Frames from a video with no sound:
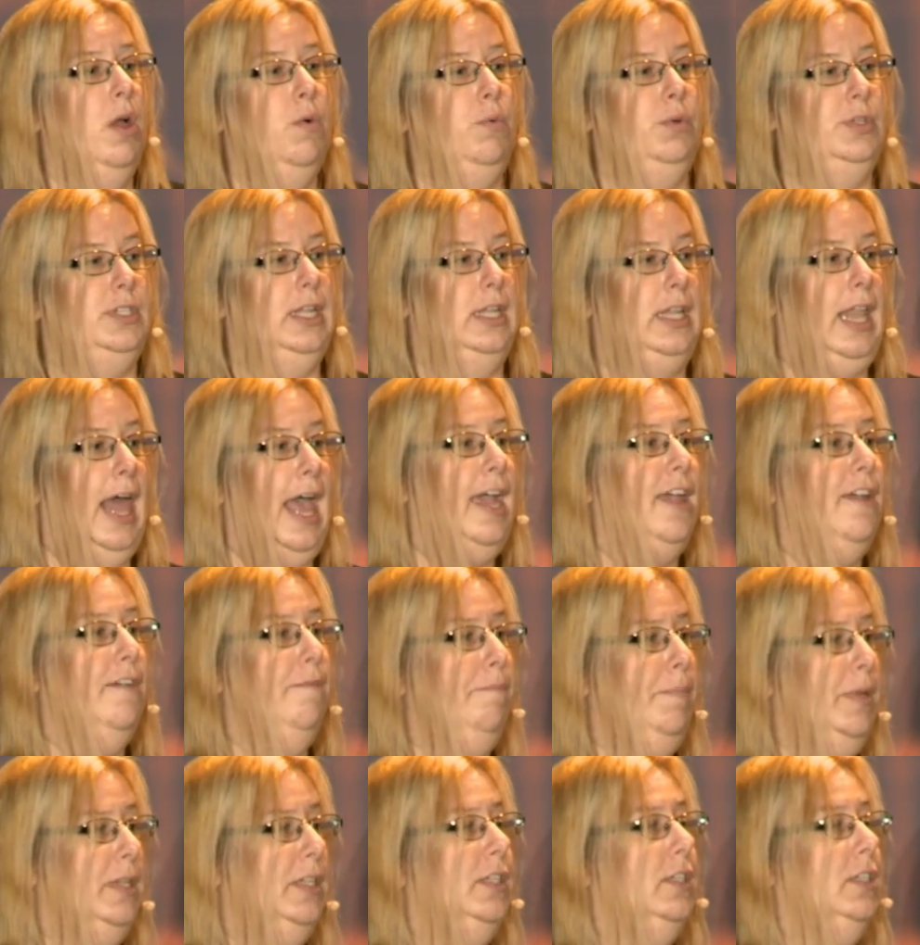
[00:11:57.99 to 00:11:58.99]
was a lack
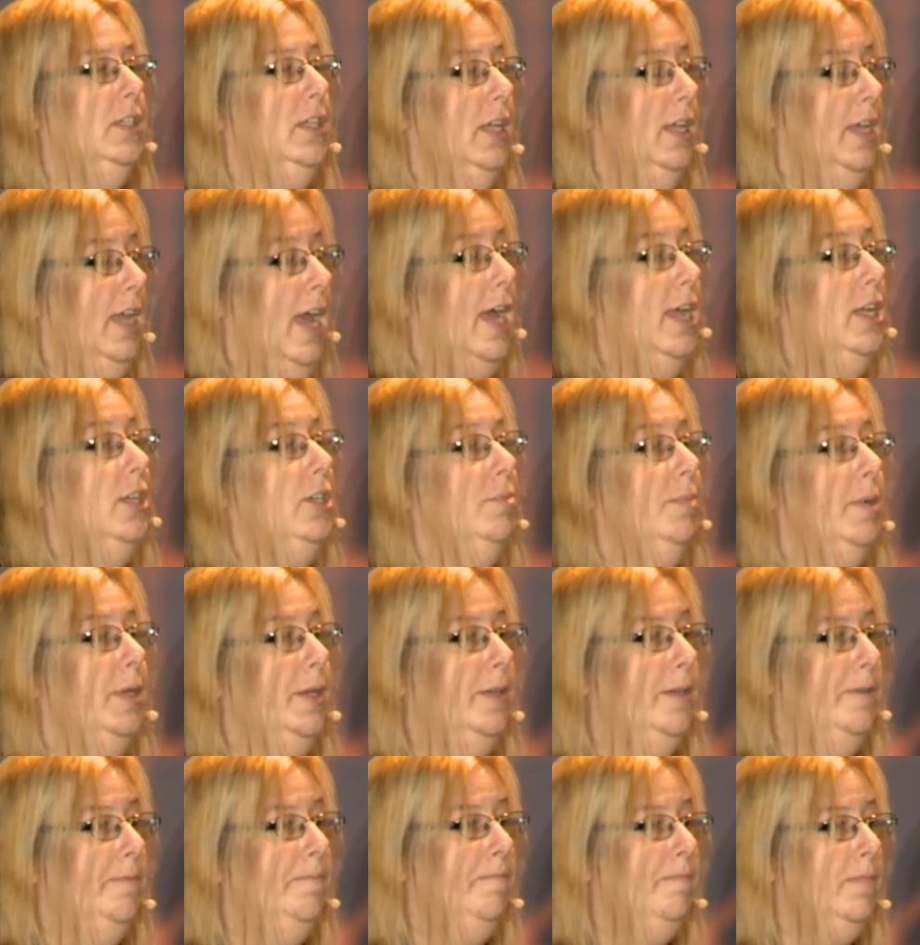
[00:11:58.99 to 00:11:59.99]
of business engagement